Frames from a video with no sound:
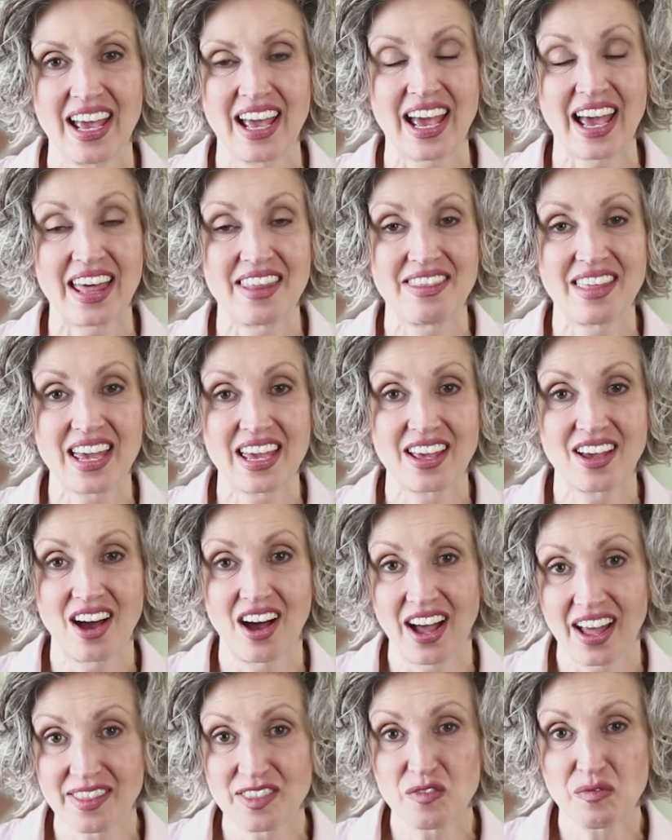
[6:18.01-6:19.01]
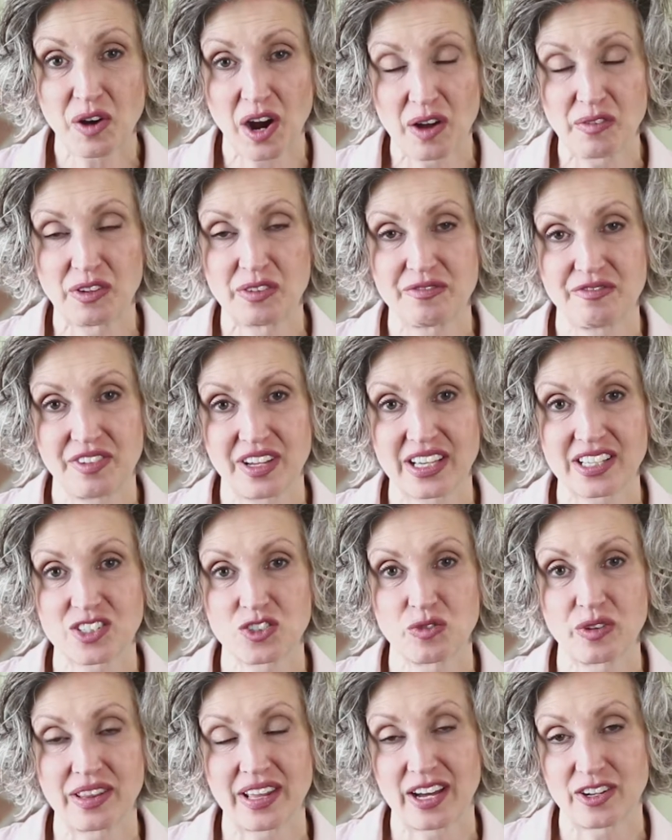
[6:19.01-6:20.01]
and they got the problem
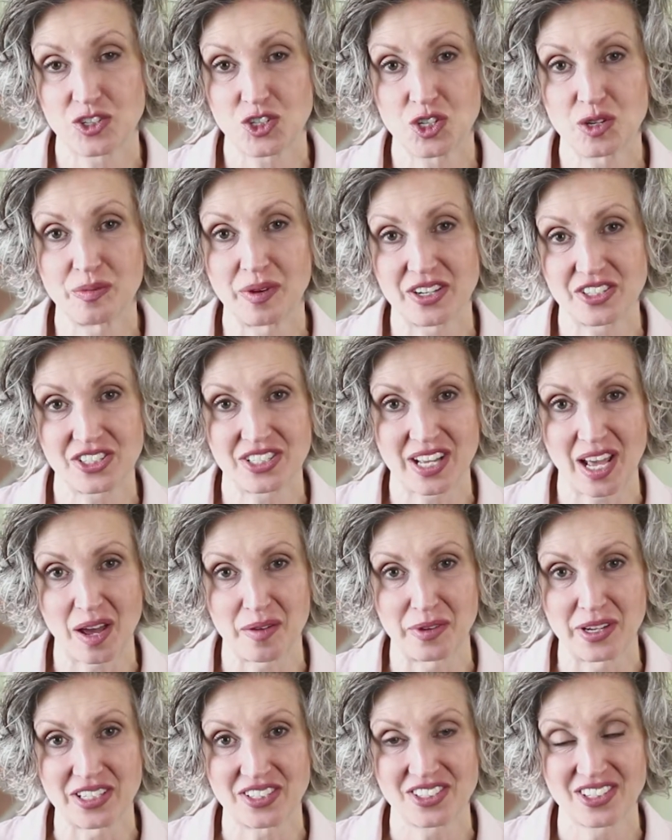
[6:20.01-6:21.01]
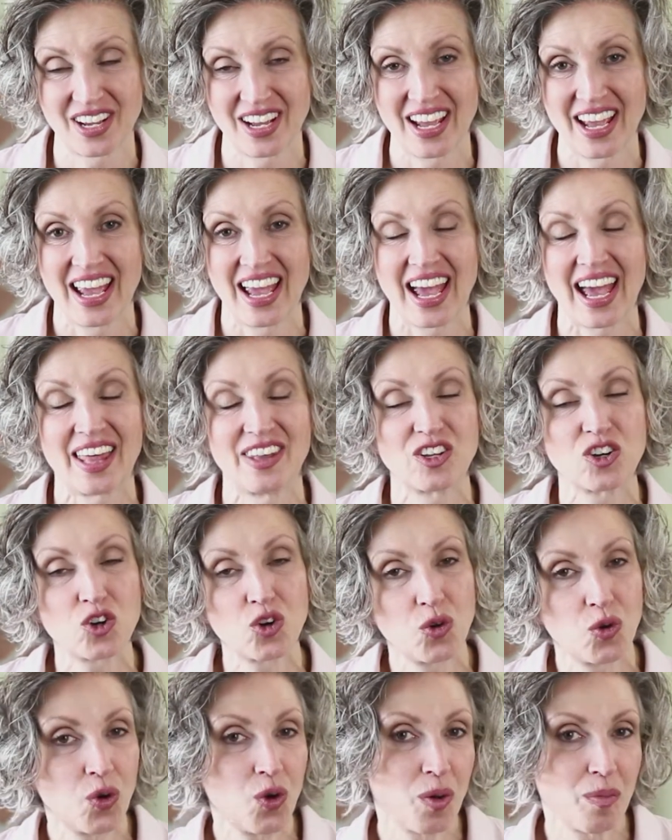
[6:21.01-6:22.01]
fixed without too much damage. And the
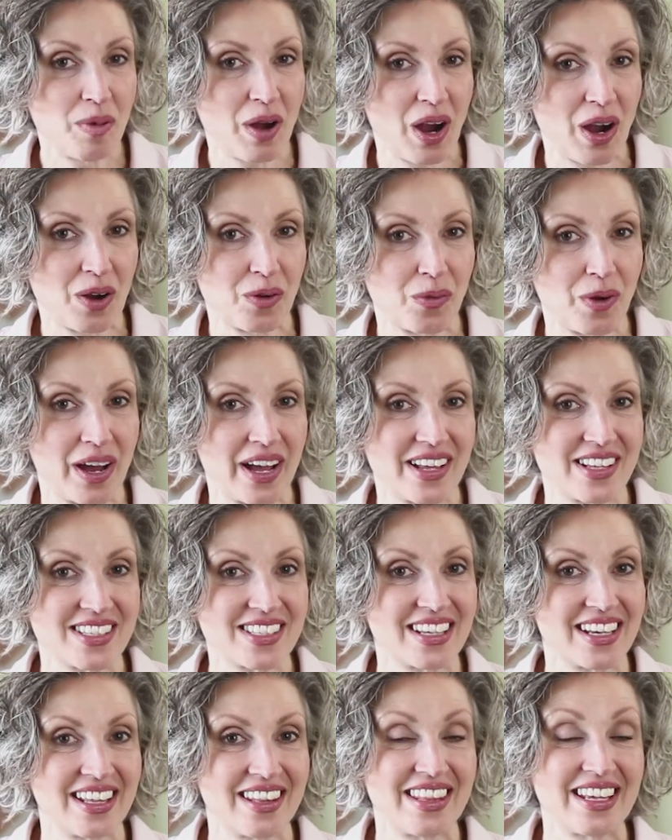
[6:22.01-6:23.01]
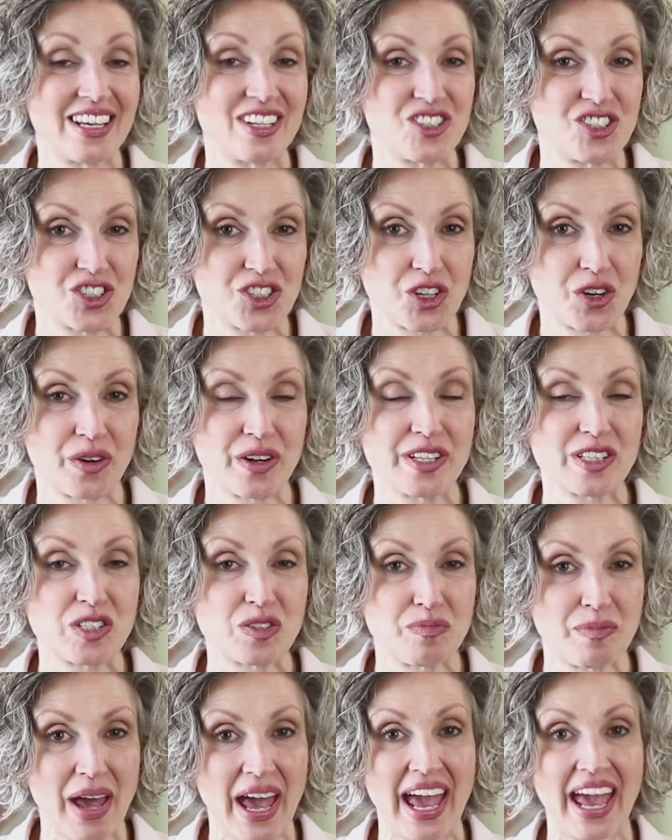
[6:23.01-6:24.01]
cool part was the
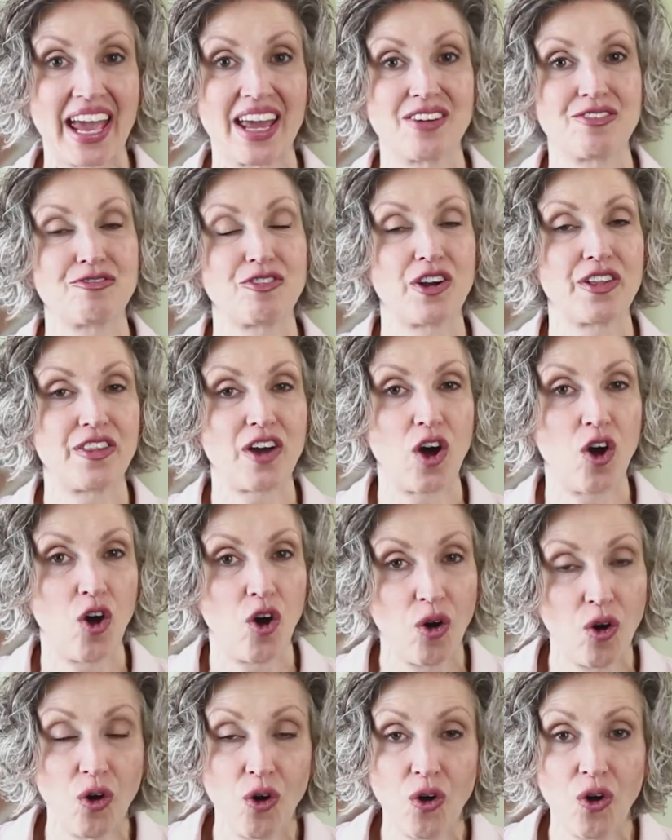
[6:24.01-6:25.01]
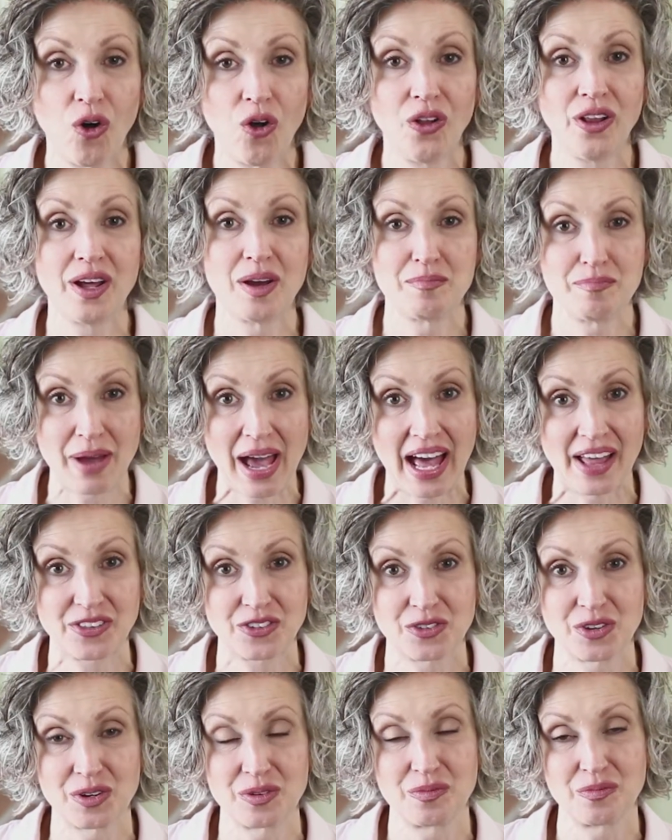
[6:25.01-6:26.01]
insurance paid for the whole
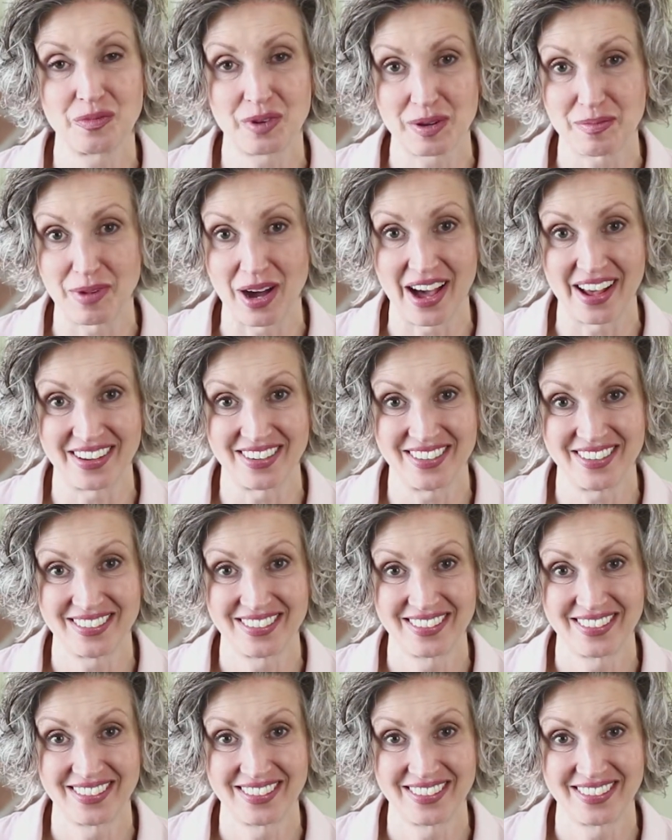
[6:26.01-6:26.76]
bathroom remodel.